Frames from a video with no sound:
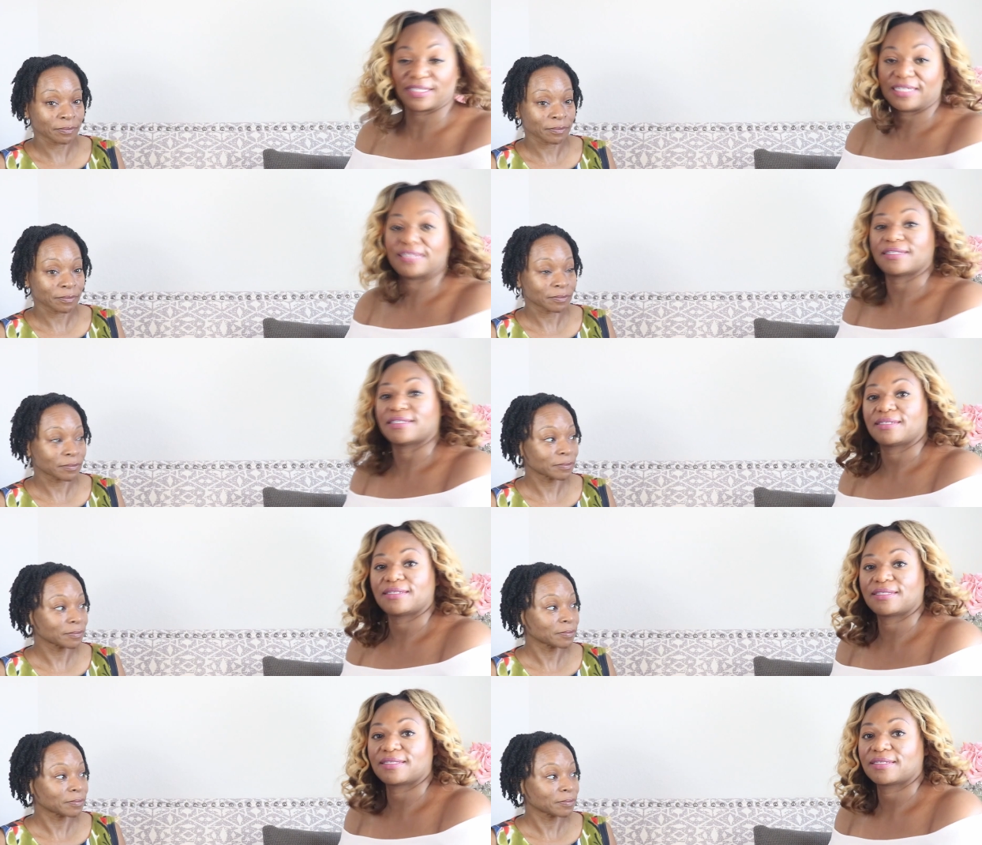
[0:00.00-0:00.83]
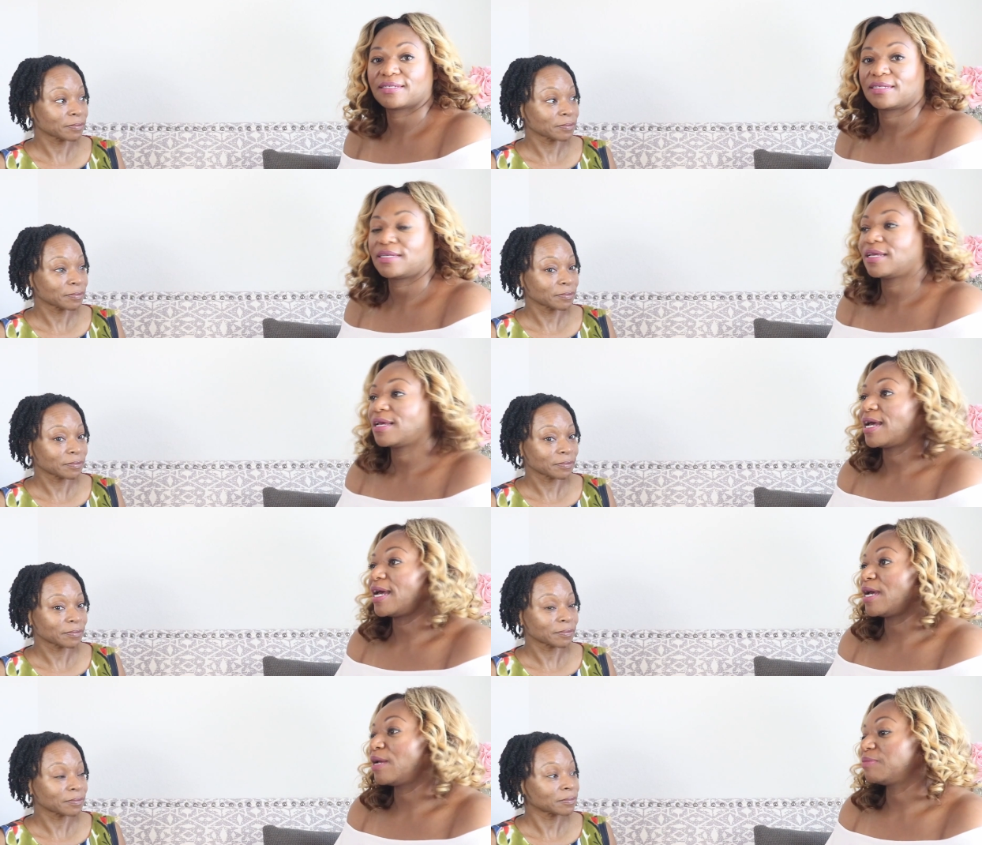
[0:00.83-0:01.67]
Speaker 1: seasons.
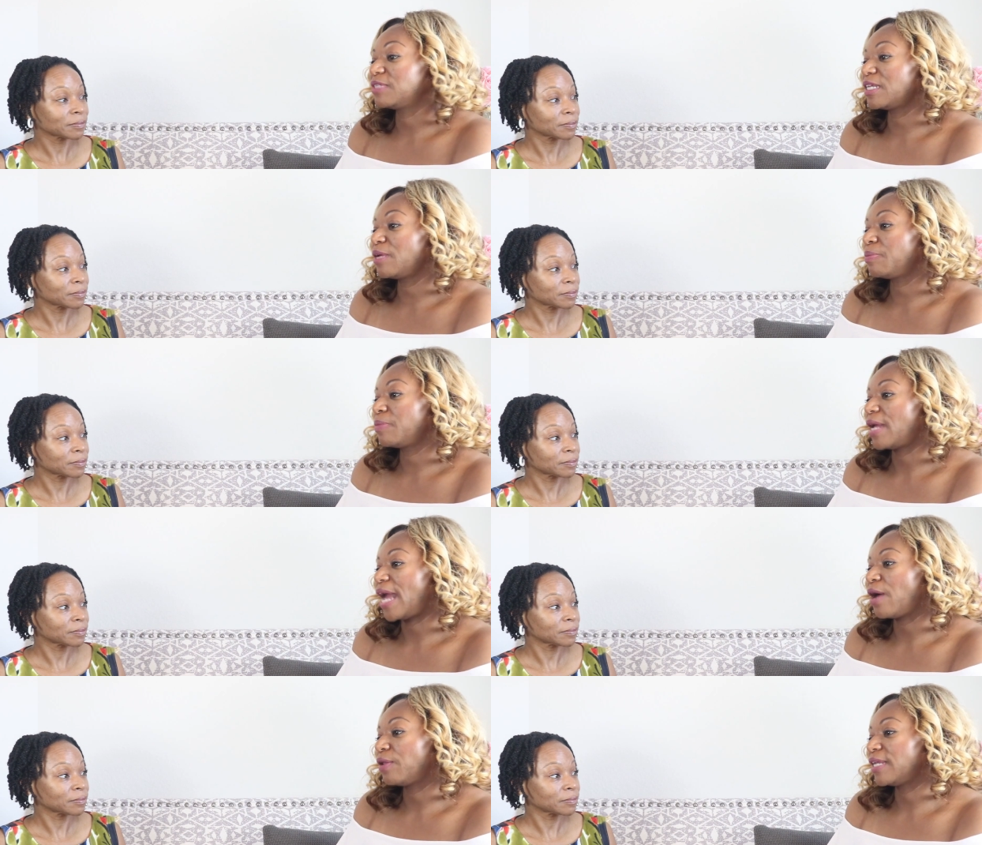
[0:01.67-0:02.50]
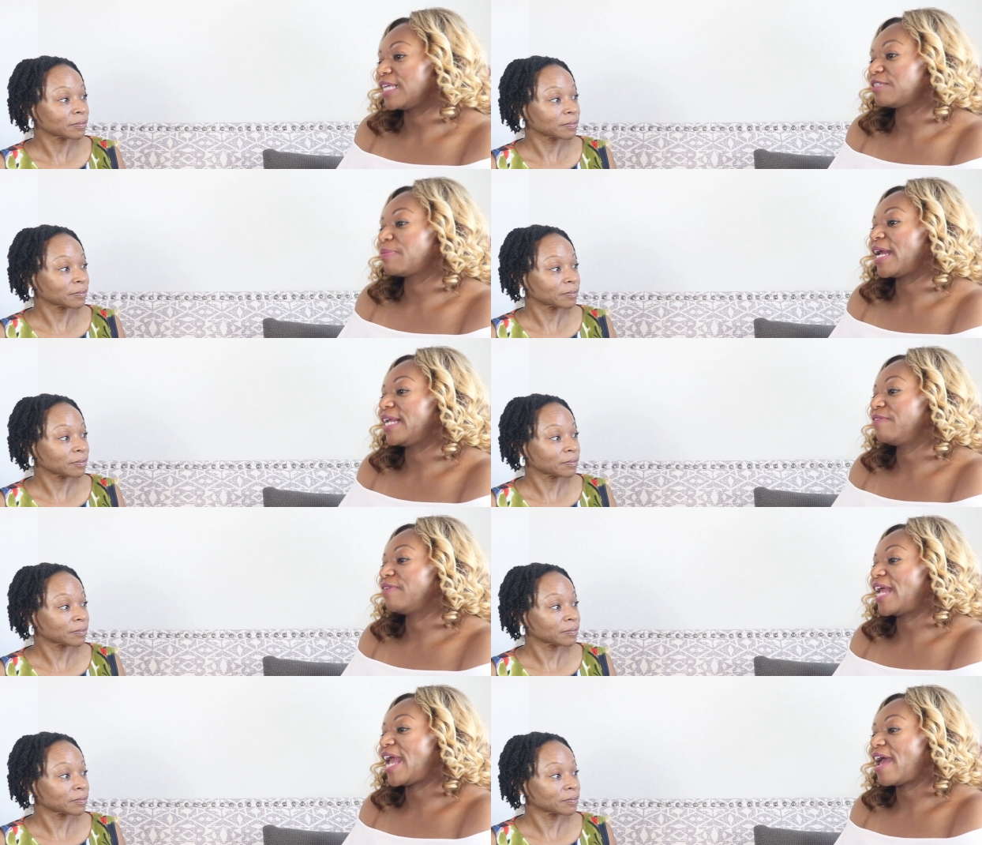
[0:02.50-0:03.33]
Um, some outlets might
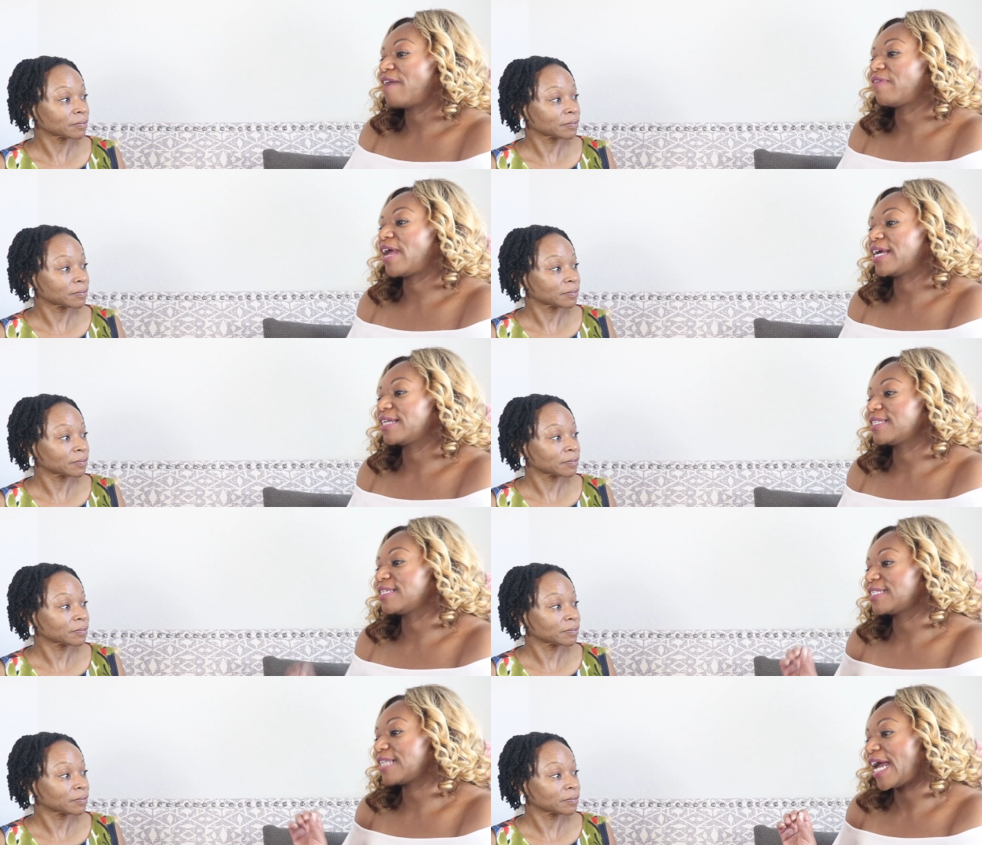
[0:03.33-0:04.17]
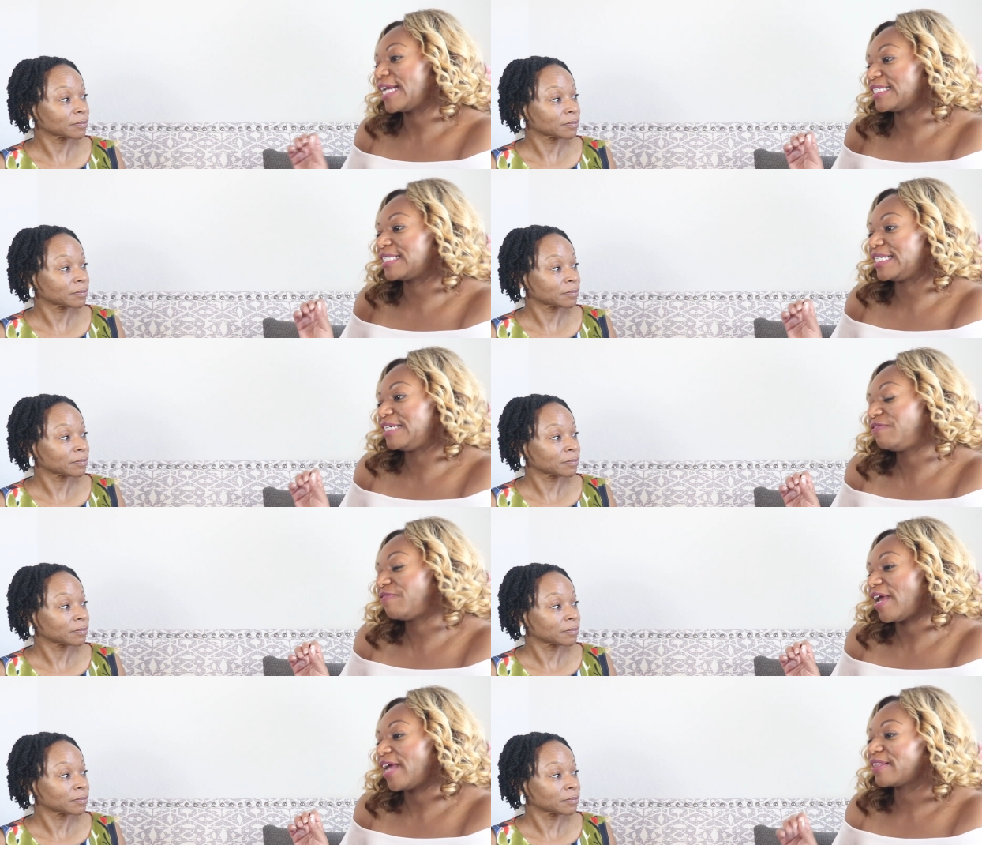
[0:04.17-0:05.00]
even have like the slightest
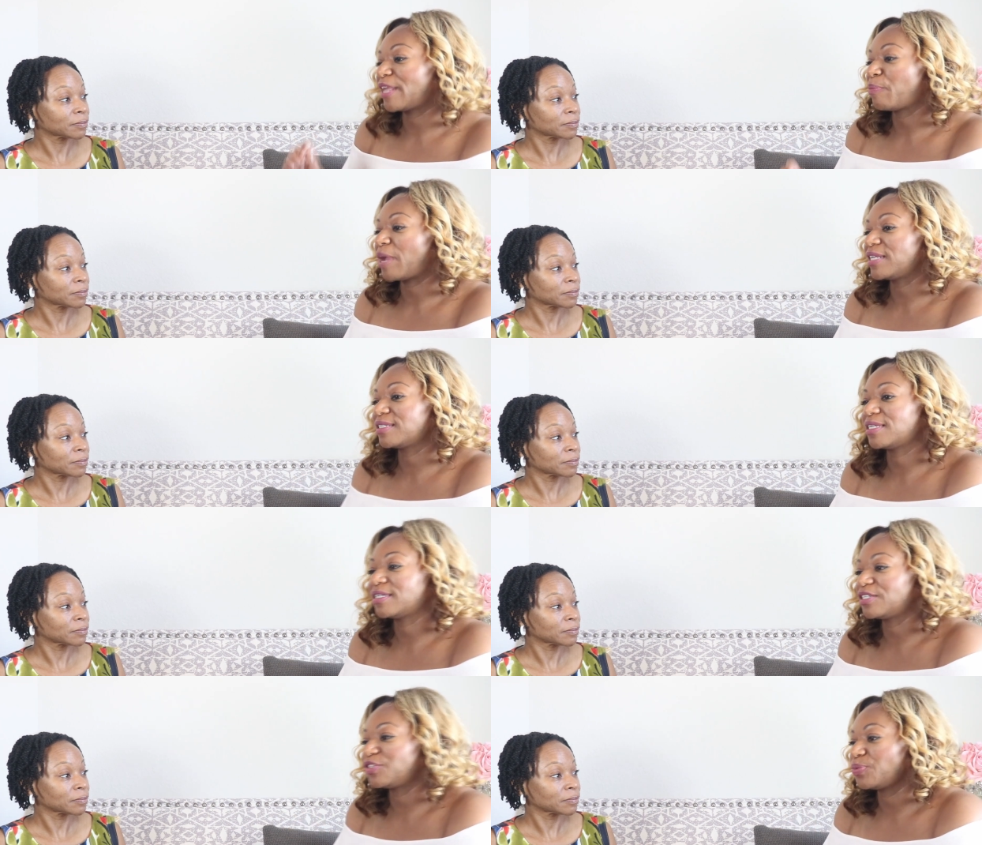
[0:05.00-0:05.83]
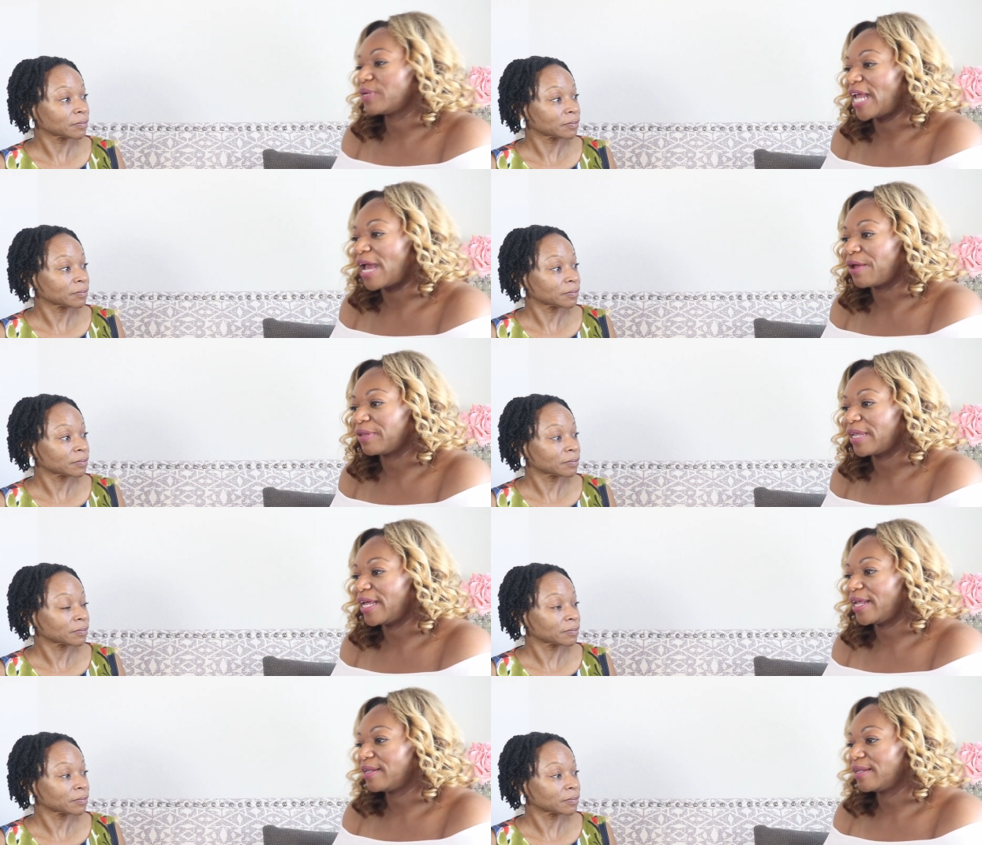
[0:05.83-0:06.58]
defect. They might send it to an outlet,